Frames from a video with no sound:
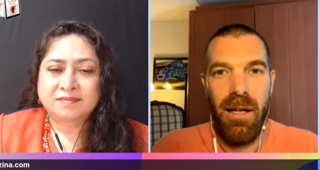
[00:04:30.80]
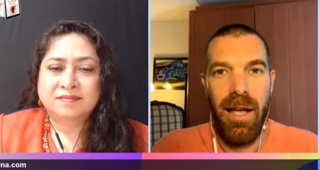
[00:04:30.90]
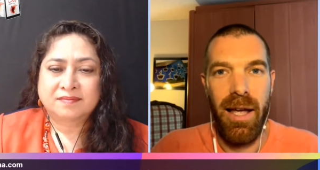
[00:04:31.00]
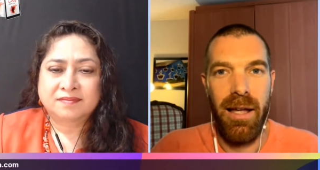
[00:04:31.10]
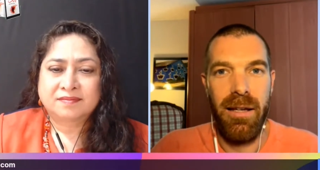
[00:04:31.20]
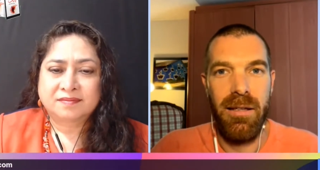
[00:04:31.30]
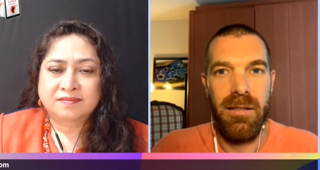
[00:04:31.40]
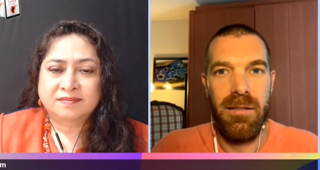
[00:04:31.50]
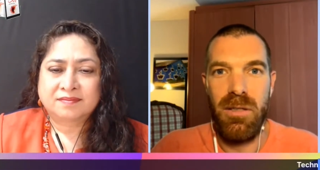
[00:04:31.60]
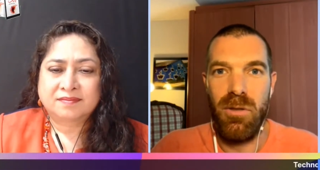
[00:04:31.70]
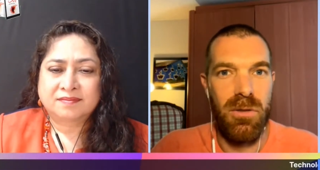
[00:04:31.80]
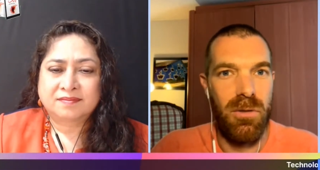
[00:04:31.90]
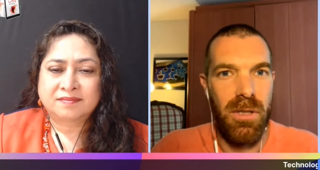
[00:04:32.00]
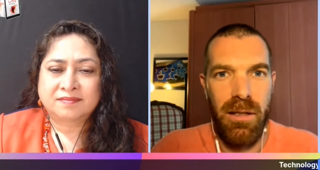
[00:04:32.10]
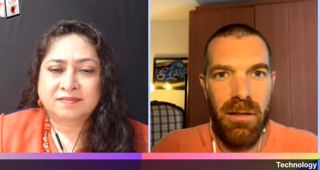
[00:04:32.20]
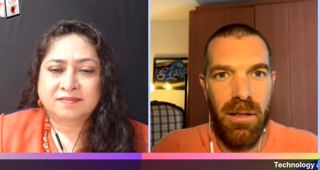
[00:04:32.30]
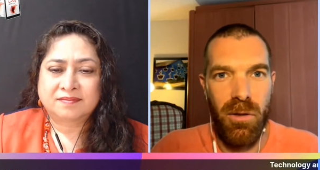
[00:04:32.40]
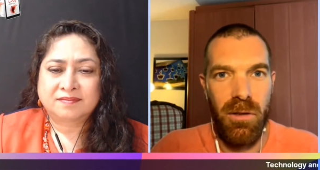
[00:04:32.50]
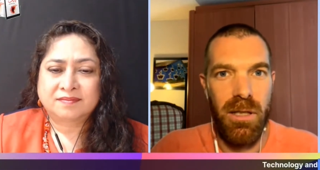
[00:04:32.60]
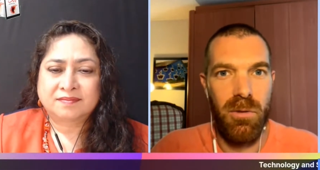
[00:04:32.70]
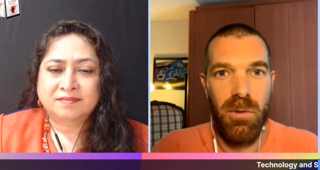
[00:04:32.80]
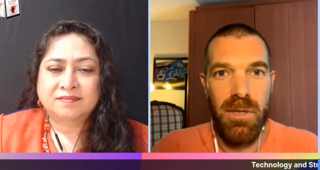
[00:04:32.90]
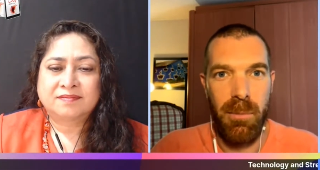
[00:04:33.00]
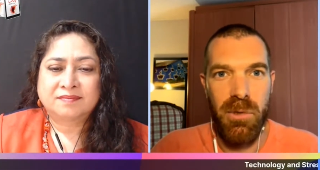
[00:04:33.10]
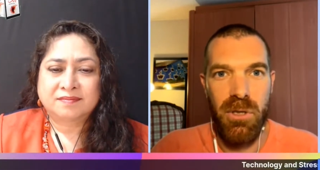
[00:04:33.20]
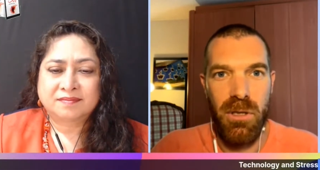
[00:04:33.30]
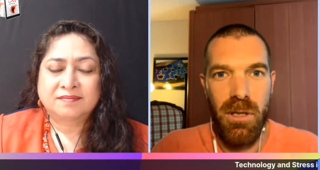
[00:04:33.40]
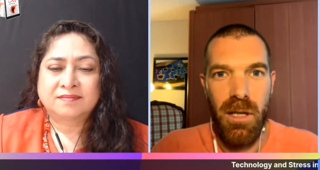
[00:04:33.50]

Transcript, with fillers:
Speaker 1: and there's also like a thing called interoception